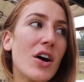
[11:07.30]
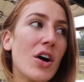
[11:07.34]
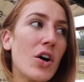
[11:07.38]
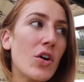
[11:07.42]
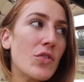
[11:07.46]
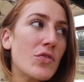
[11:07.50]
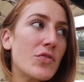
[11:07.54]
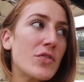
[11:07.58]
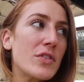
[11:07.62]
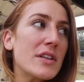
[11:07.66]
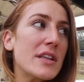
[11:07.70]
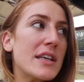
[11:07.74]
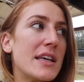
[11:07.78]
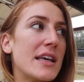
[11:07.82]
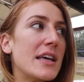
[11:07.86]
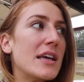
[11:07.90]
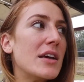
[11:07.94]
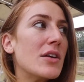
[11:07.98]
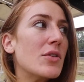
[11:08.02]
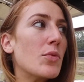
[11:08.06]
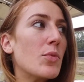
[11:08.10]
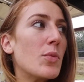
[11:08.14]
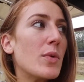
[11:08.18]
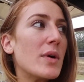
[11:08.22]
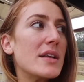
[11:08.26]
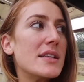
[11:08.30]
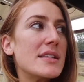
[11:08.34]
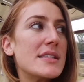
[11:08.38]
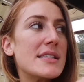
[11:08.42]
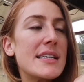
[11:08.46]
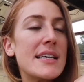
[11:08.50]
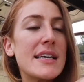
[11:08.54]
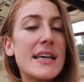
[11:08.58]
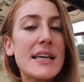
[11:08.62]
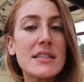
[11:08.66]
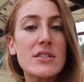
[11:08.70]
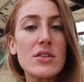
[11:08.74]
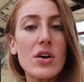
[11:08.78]
hopefully once
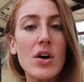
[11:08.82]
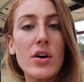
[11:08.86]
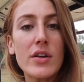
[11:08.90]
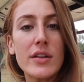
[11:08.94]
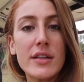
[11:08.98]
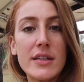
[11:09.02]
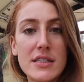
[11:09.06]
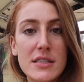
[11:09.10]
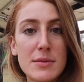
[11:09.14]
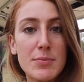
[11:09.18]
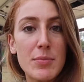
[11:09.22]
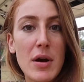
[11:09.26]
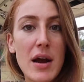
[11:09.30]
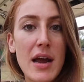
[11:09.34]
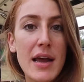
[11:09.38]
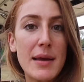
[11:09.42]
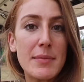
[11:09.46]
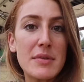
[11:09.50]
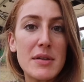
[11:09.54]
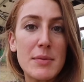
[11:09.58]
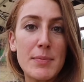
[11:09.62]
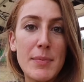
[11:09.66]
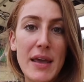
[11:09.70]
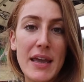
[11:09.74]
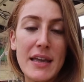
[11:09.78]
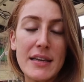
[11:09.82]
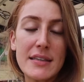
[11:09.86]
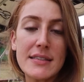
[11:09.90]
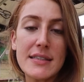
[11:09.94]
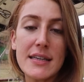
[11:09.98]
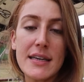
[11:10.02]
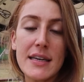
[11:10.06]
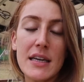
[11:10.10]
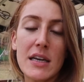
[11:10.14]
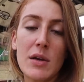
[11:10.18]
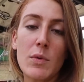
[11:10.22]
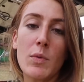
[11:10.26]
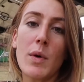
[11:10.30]
he gets all this primed and
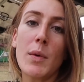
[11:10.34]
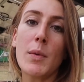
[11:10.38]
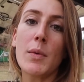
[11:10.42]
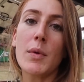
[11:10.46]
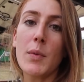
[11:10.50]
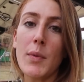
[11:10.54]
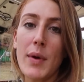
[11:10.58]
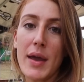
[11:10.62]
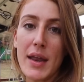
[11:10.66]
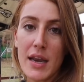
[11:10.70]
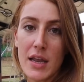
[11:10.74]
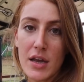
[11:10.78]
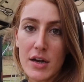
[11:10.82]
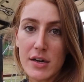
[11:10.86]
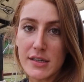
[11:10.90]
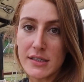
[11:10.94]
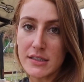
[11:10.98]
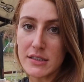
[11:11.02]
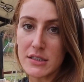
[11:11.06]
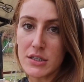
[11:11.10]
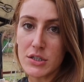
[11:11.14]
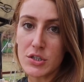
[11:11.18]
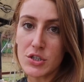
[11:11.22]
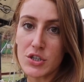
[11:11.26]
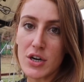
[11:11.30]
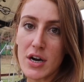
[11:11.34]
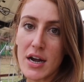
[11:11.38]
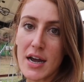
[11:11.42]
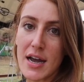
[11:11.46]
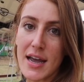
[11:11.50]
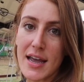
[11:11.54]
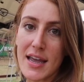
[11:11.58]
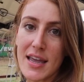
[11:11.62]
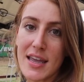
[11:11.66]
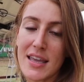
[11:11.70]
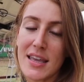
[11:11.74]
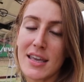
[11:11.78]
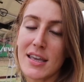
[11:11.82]
painted and while we're waiting on it to
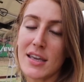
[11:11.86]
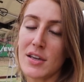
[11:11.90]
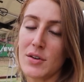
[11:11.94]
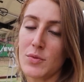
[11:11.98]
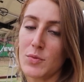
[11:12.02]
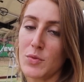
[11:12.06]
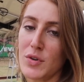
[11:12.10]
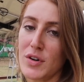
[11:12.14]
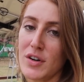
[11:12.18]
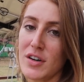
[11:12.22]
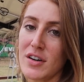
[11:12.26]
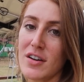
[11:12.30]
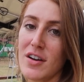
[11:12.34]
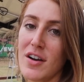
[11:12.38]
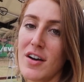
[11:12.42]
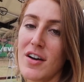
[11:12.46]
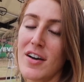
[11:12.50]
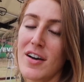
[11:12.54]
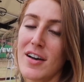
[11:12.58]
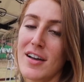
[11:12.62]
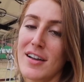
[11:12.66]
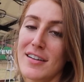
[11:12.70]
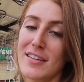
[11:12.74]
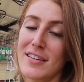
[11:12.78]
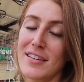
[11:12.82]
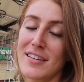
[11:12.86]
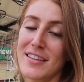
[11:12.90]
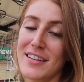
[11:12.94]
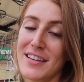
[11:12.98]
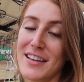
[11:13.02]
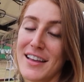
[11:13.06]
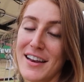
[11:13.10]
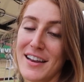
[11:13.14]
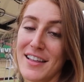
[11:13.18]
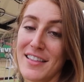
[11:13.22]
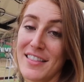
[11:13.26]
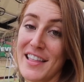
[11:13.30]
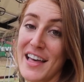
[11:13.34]
dry, he can work on
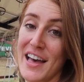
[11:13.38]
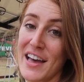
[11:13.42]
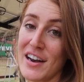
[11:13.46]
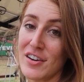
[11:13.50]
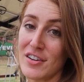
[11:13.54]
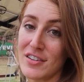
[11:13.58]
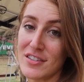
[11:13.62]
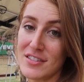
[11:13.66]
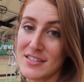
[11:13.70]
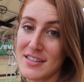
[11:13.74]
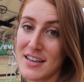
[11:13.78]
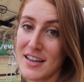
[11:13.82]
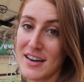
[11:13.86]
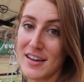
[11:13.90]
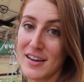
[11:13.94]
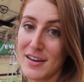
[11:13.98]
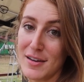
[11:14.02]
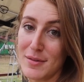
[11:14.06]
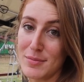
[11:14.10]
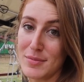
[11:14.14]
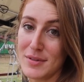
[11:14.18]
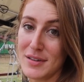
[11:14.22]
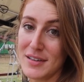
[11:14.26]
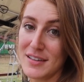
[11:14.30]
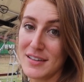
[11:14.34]
getting that all set up.